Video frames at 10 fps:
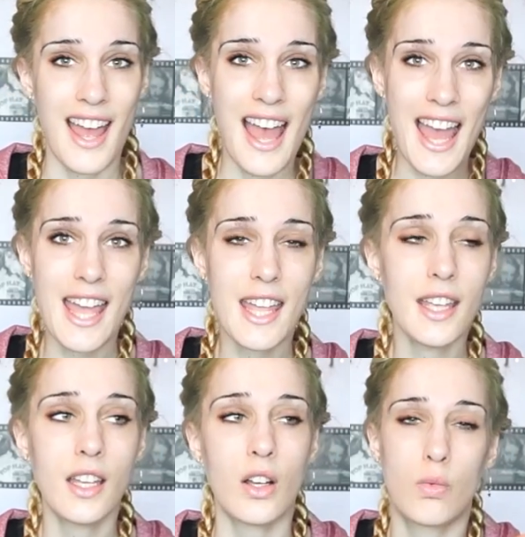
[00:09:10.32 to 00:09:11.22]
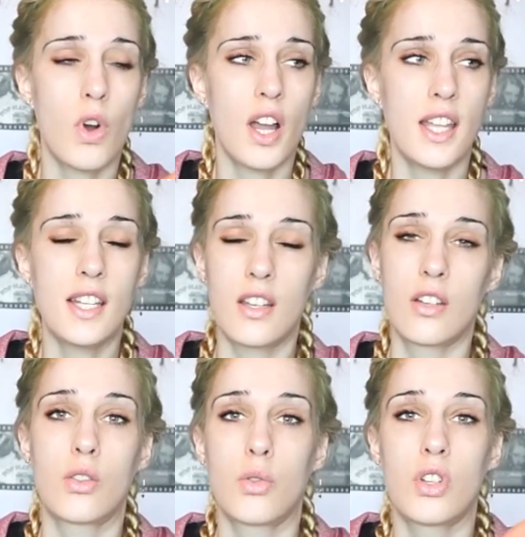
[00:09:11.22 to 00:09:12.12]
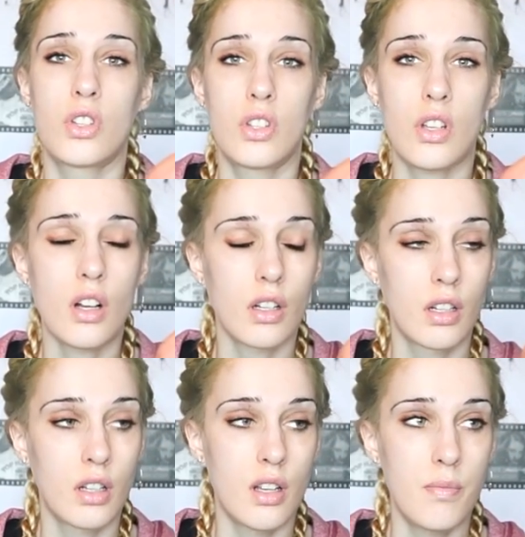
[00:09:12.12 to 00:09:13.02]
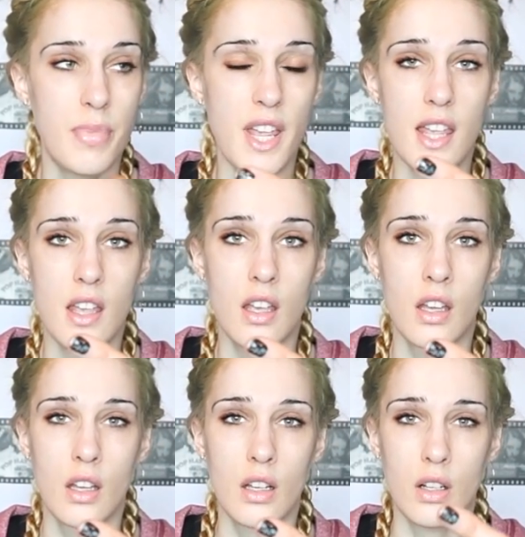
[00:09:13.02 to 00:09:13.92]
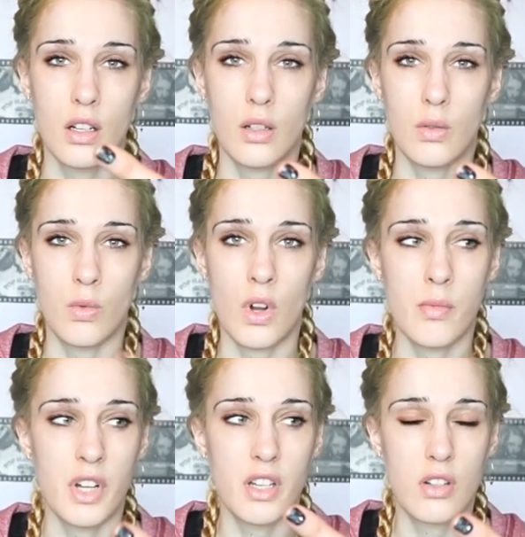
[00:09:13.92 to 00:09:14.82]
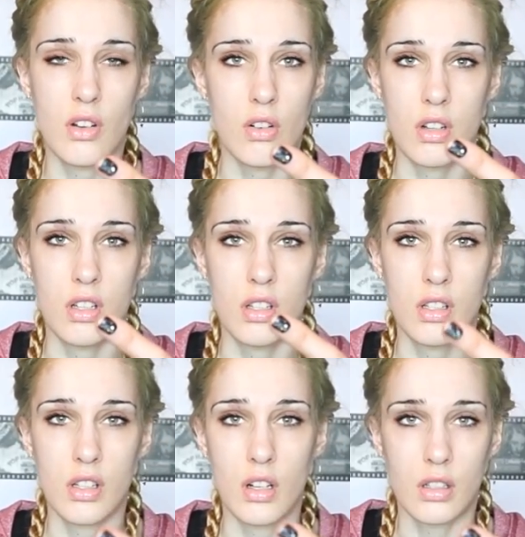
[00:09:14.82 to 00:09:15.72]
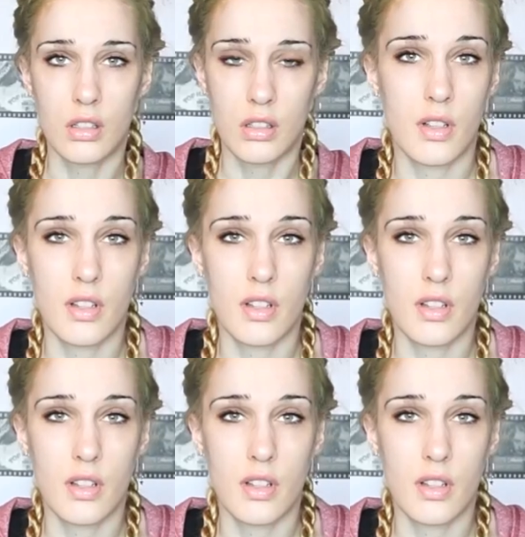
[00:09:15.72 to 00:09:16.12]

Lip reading: A, why eating disorders suck, and B, why my doctor sucks.